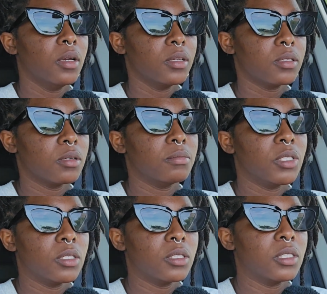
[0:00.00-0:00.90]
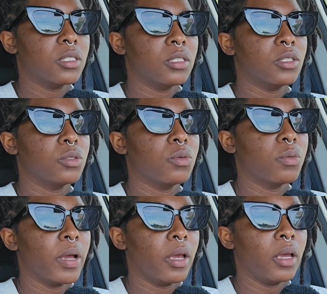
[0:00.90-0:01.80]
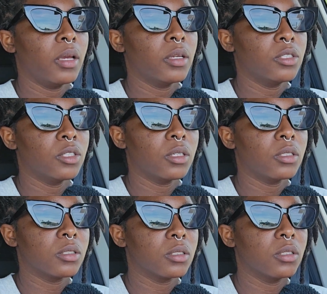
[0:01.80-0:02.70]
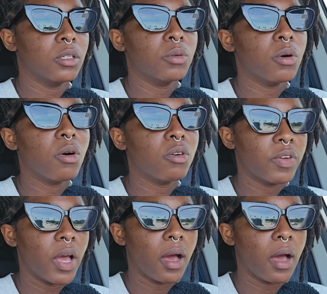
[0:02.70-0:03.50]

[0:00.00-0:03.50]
some nurses where just no know how to